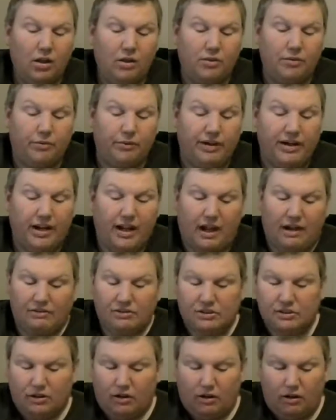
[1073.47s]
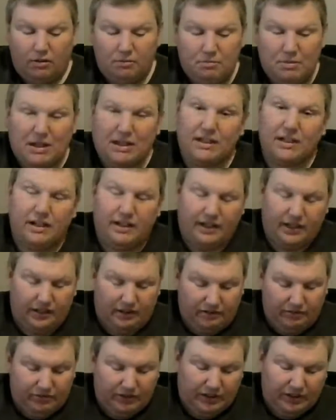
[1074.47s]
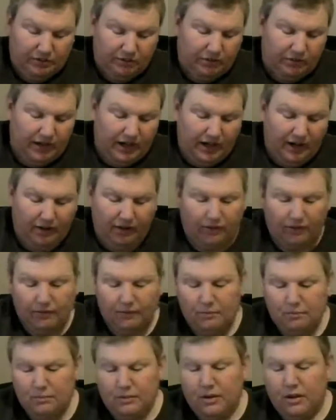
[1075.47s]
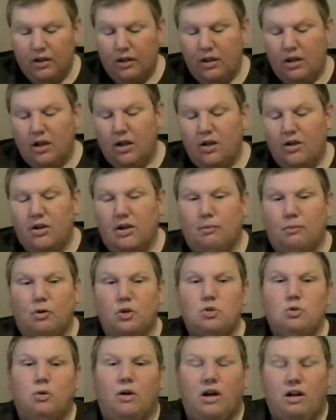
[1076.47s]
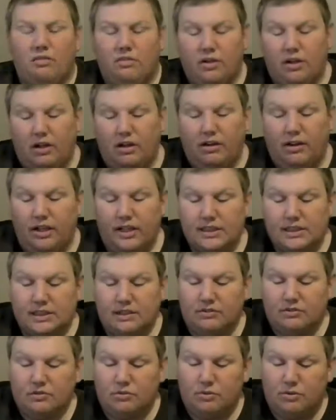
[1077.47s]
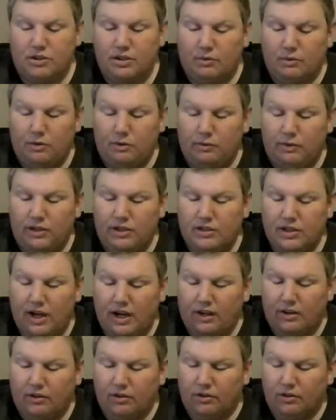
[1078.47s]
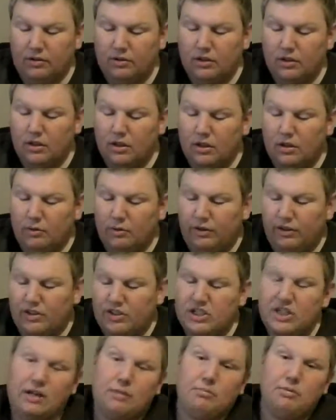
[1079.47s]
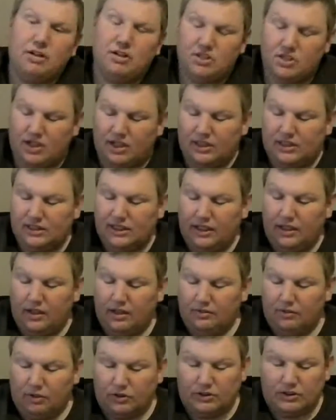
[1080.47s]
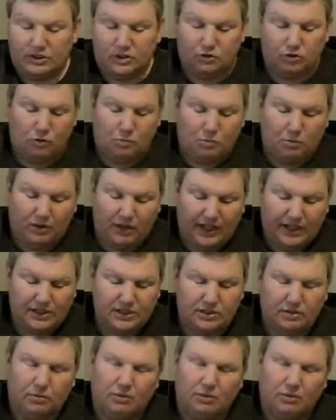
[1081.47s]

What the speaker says: 3.5 star, Becky getting the victory there. Number 12 on the list comes from the WWE title. We had champion John Cena versus Triple H at